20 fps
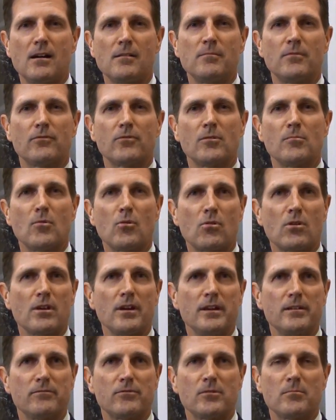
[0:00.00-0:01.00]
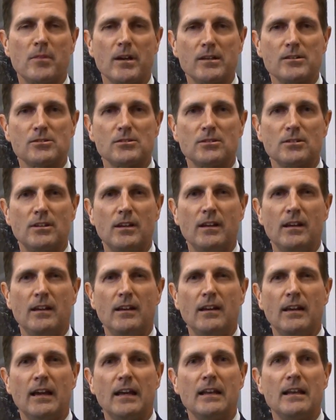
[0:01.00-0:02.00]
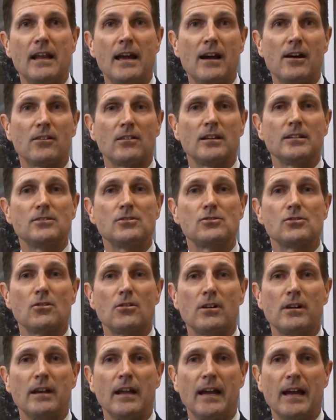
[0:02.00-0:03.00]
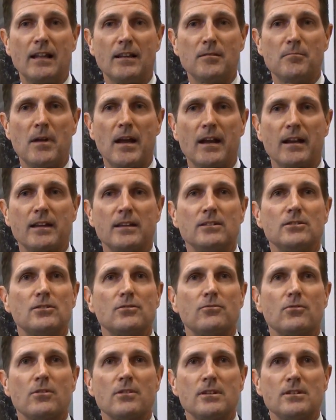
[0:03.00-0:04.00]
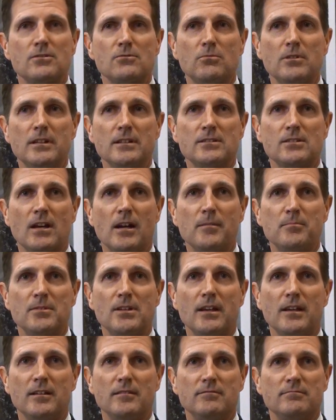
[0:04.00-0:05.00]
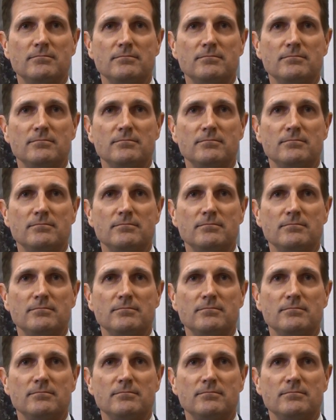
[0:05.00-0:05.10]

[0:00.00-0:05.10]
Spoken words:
for more information. And now let's join Allen Matkins for this week's update.